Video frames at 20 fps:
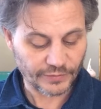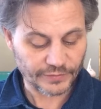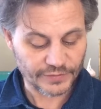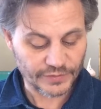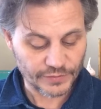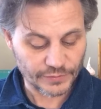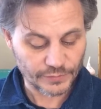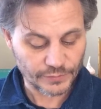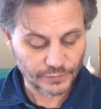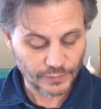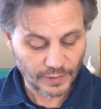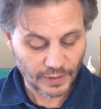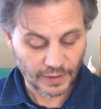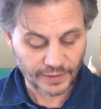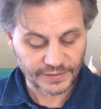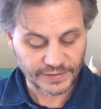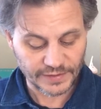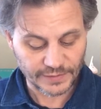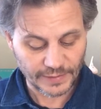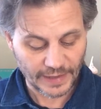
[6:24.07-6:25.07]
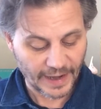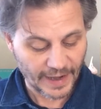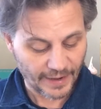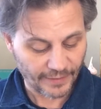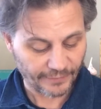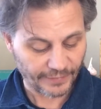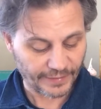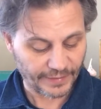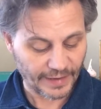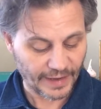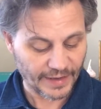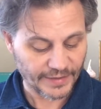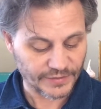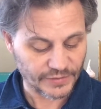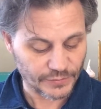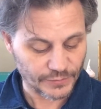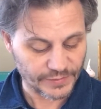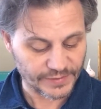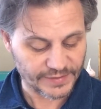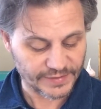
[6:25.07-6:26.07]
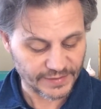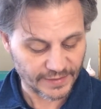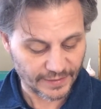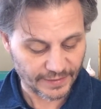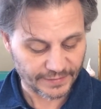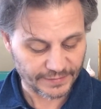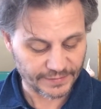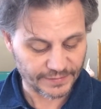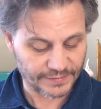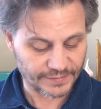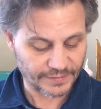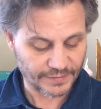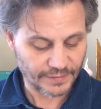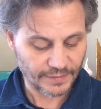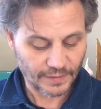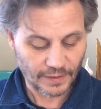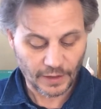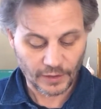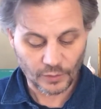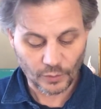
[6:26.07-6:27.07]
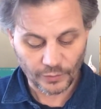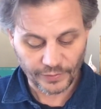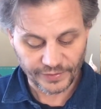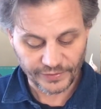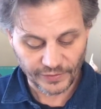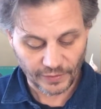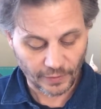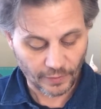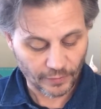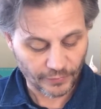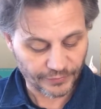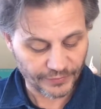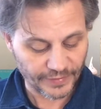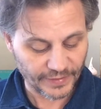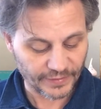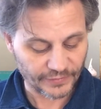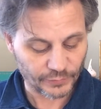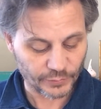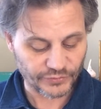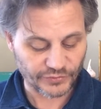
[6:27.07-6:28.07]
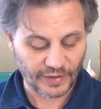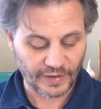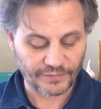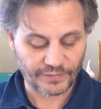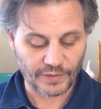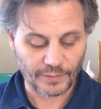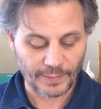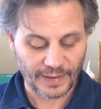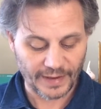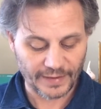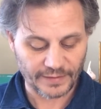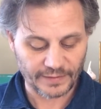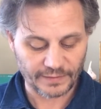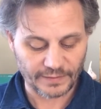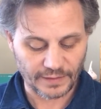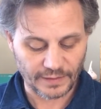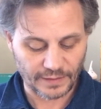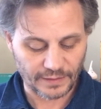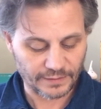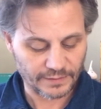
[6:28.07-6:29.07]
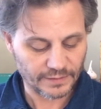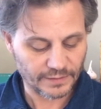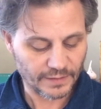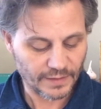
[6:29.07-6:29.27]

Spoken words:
do unto Aaron and to his sons, according to all things which I have commanded thee.